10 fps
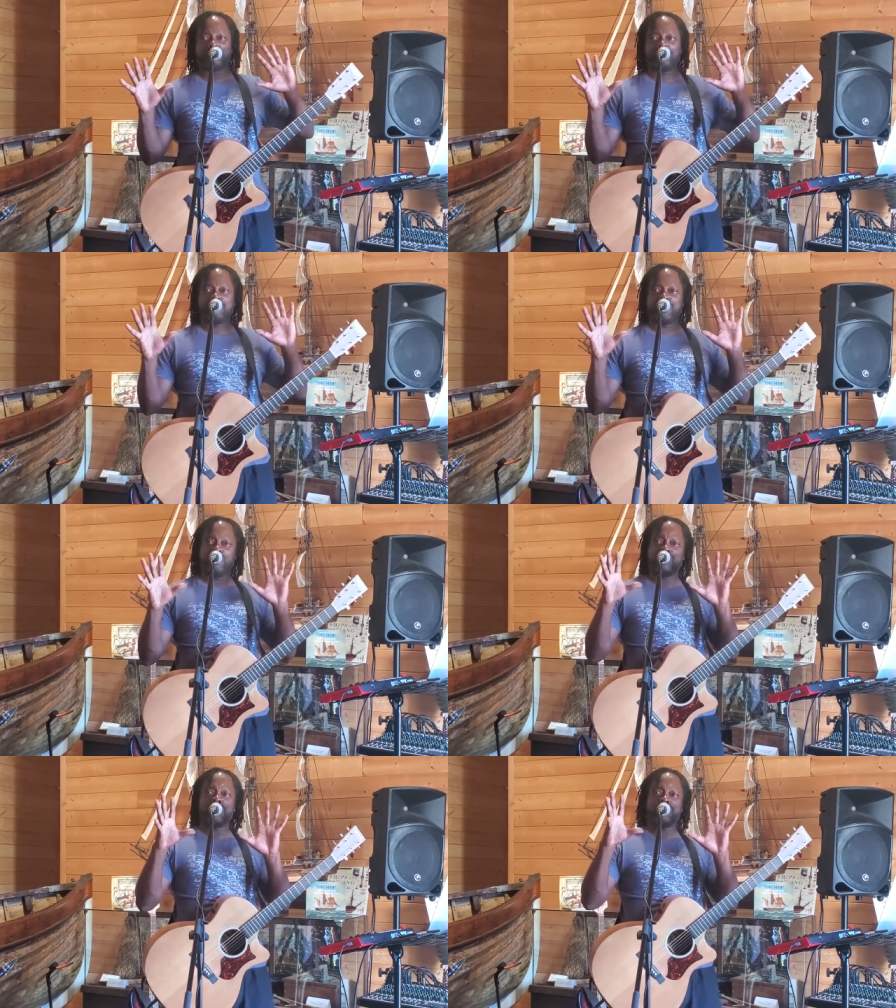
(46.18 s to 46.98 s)

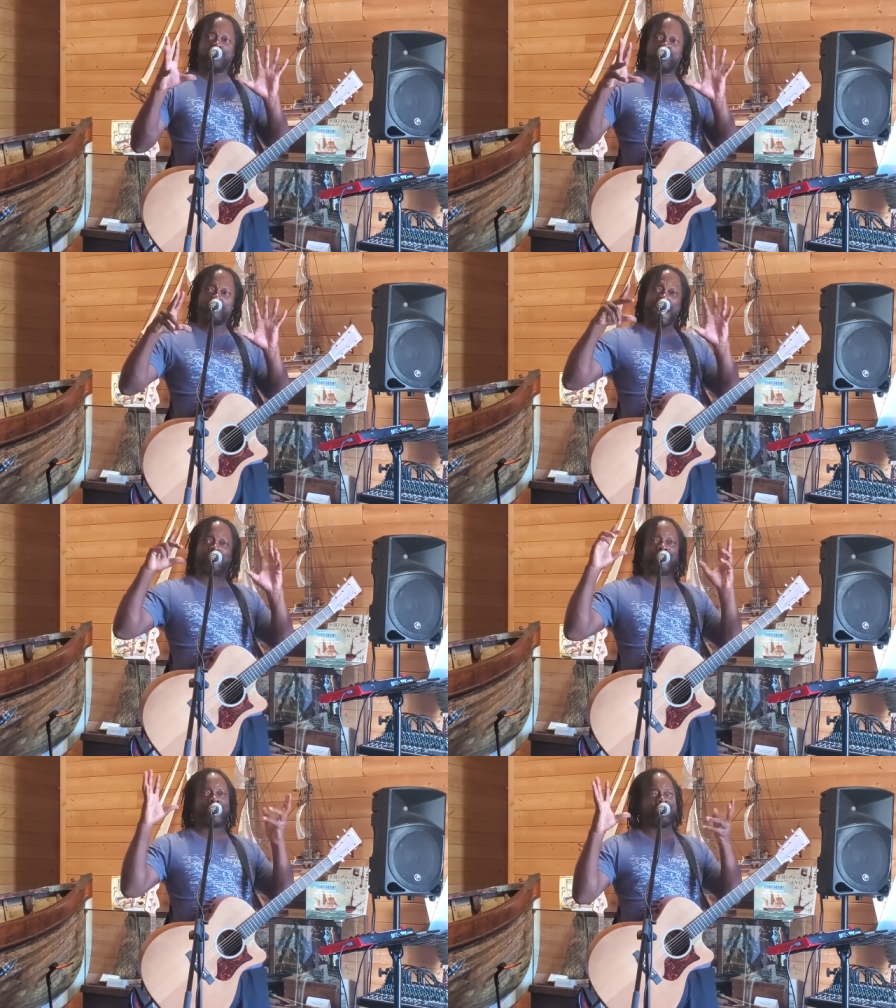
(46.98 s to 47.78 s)
using your
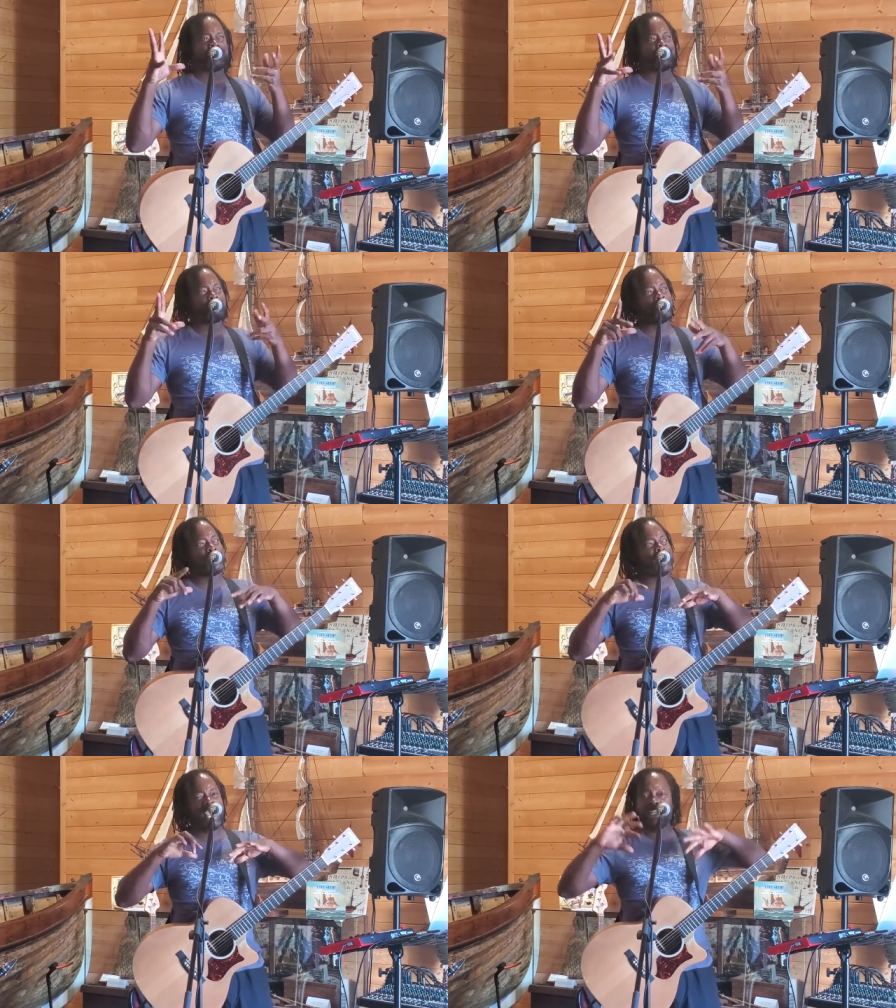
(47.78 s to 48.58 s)
imagination to
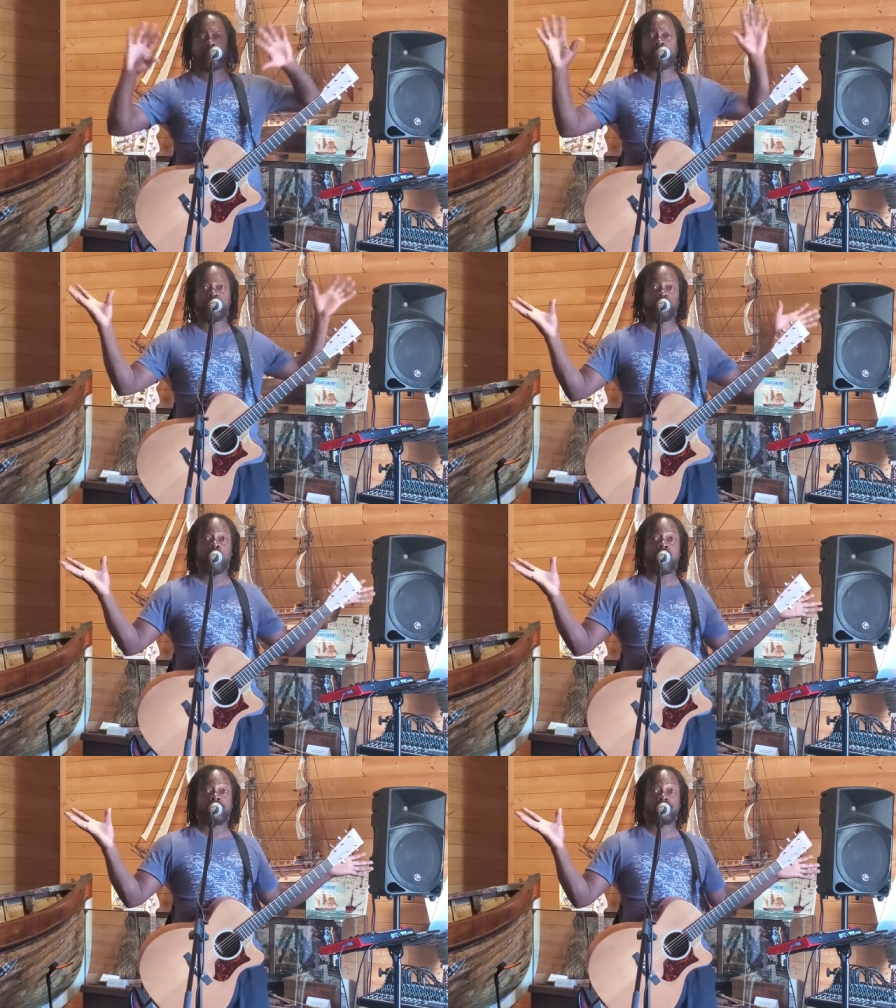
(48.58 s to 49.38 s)
be anywhere you
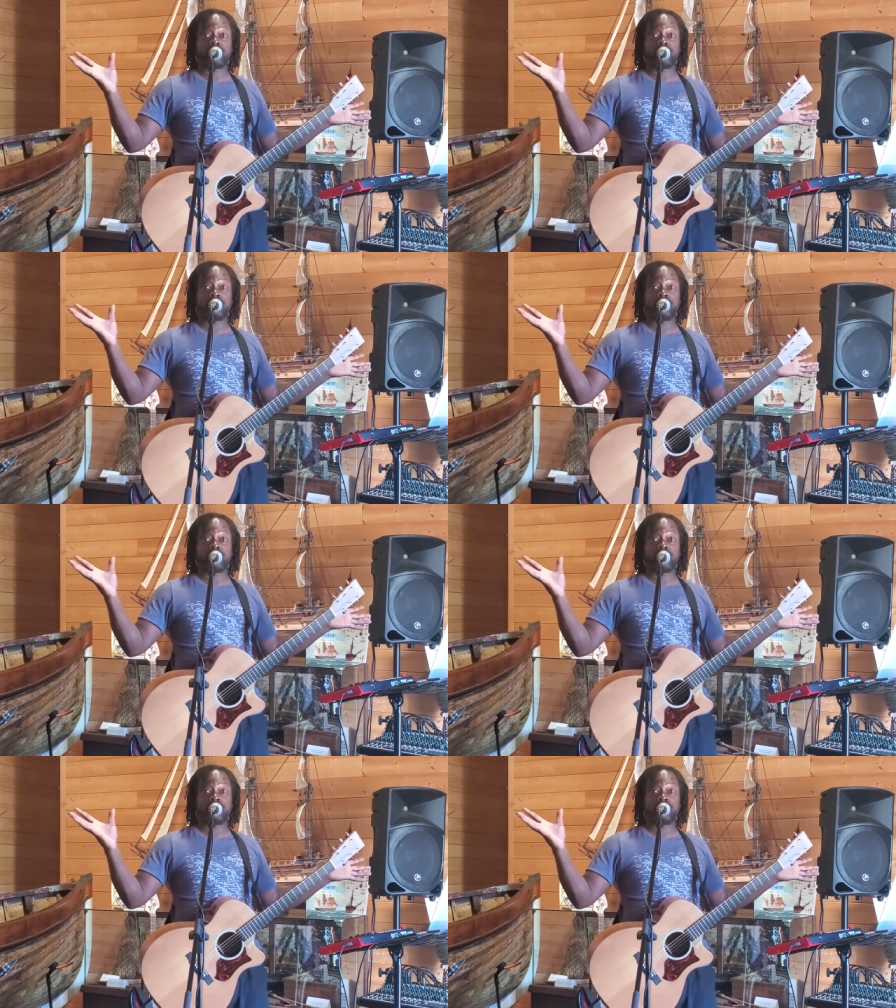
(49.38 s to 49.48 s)
want.